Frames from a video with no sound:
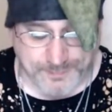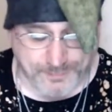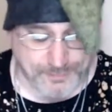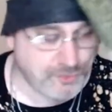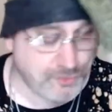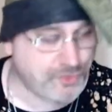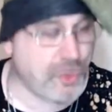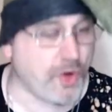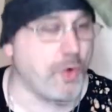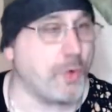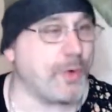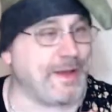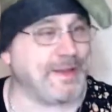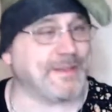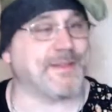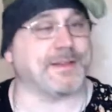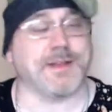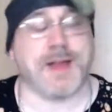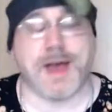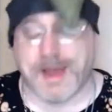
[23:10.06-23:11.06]
So
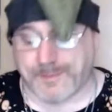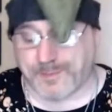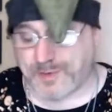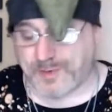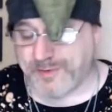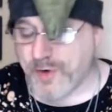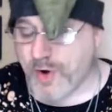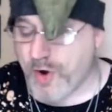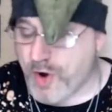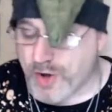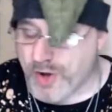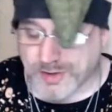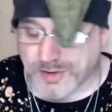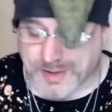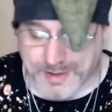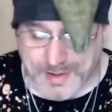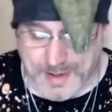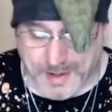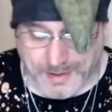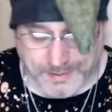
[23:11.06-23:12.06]
it's alive. We're all
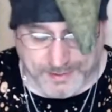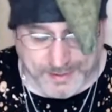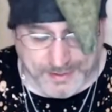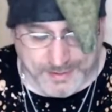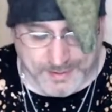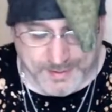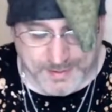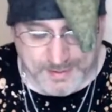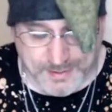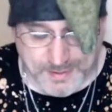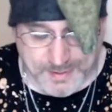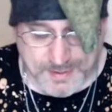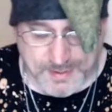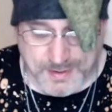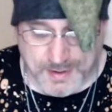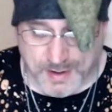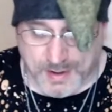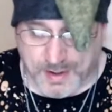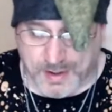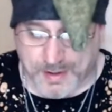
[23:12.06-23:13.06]
connected
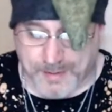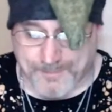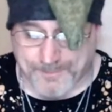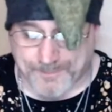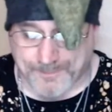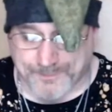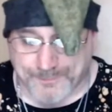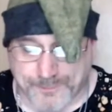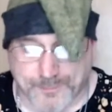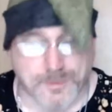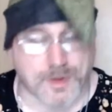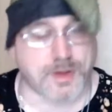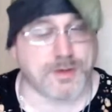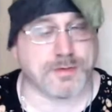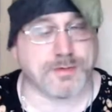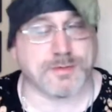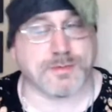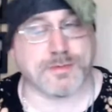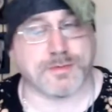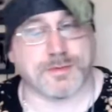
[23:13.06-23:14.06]

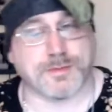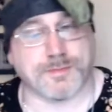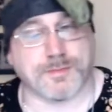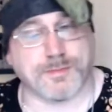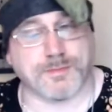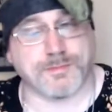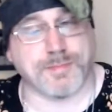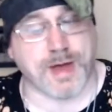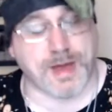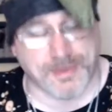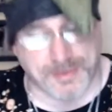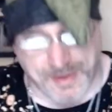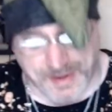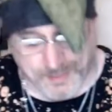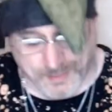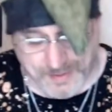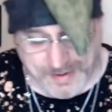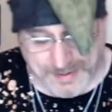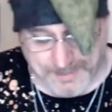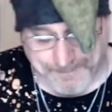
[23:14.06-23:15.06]
by
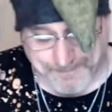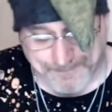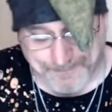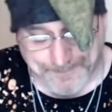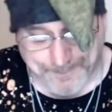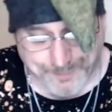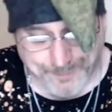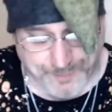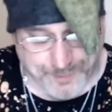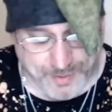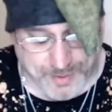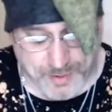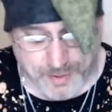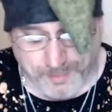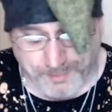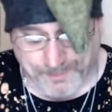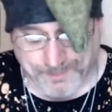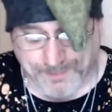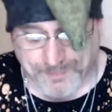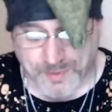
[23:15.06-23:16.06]
that way, you know.
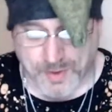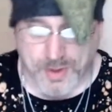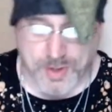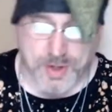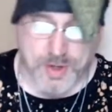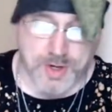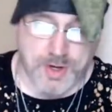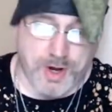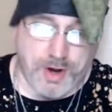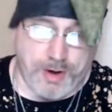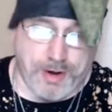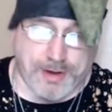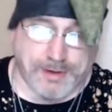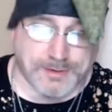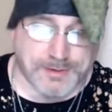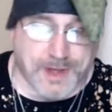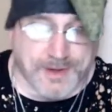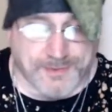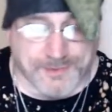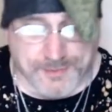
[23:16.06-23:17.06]
All right.
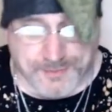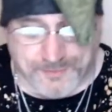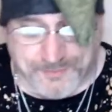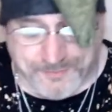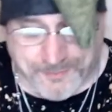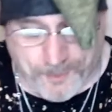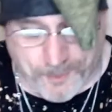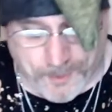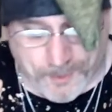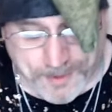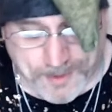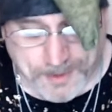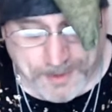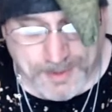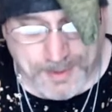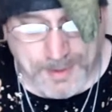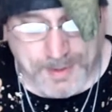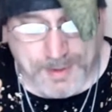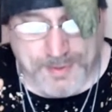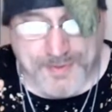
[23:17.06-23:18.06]
Lesson four,
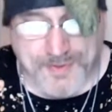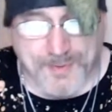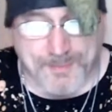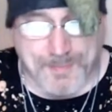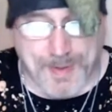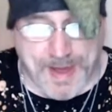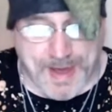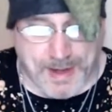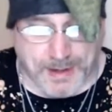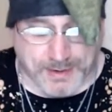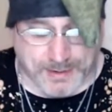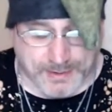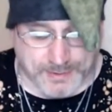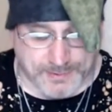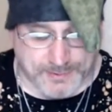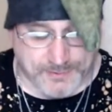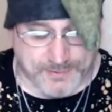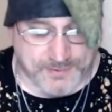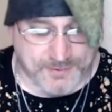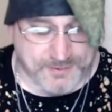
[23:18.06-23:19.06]
the
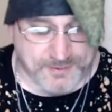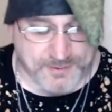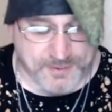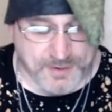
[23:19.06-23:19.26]
balance.